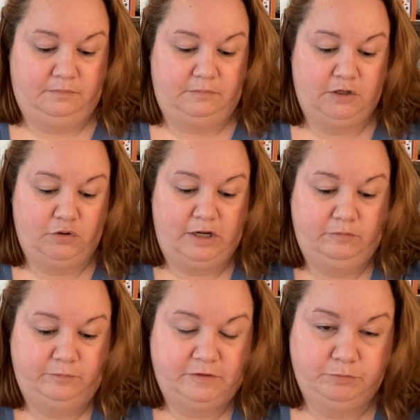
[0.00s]
you know, I
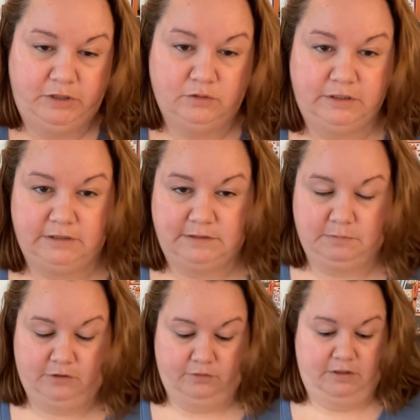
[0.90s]
sprinkled in some
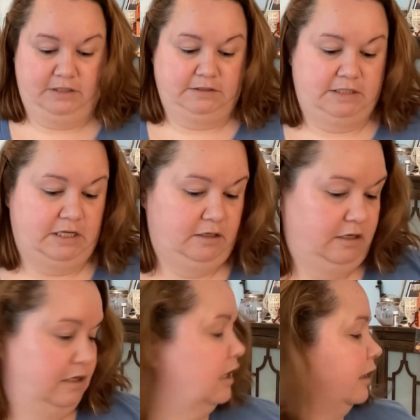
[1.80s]
other things that
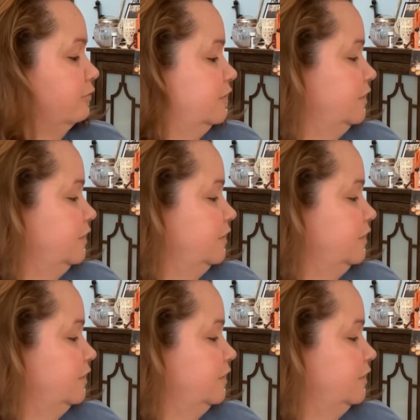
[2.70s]
I was